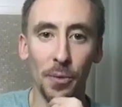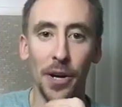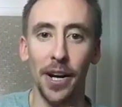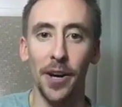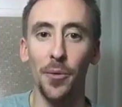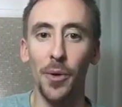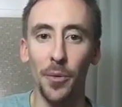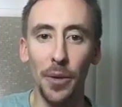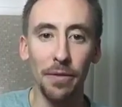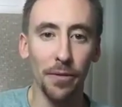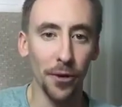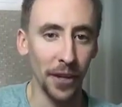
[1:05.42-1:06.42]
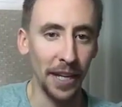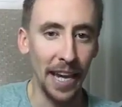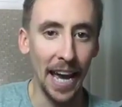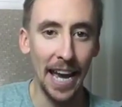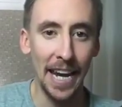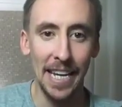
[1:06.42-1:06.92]
where we
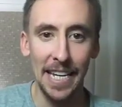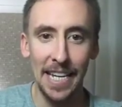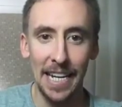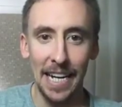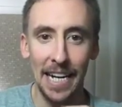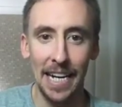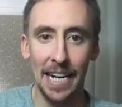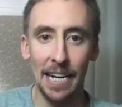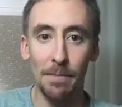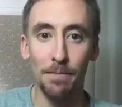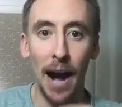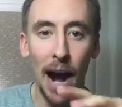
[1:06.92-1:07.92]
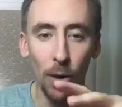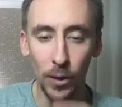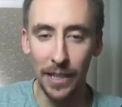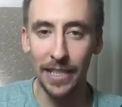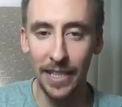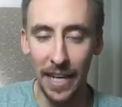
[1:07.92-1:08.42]
forget how
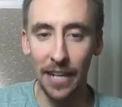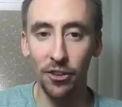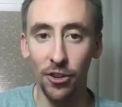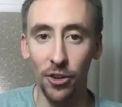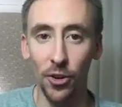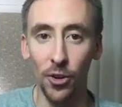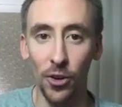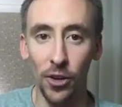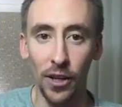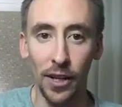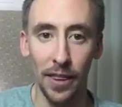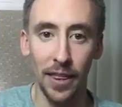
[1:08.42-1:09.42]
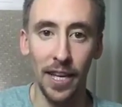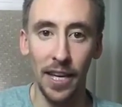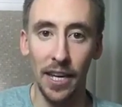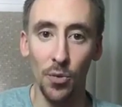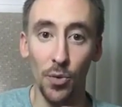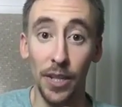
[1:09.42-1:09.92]
essential a
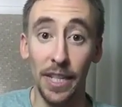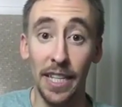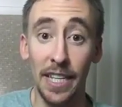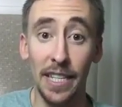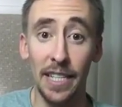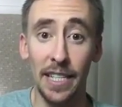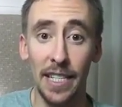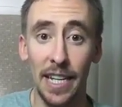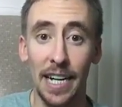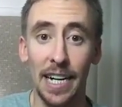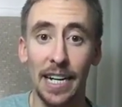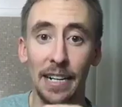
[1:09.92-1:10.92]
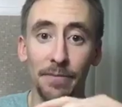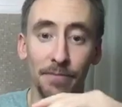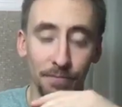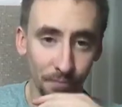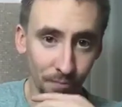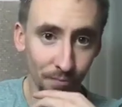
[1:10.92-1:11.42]
thing it really is. And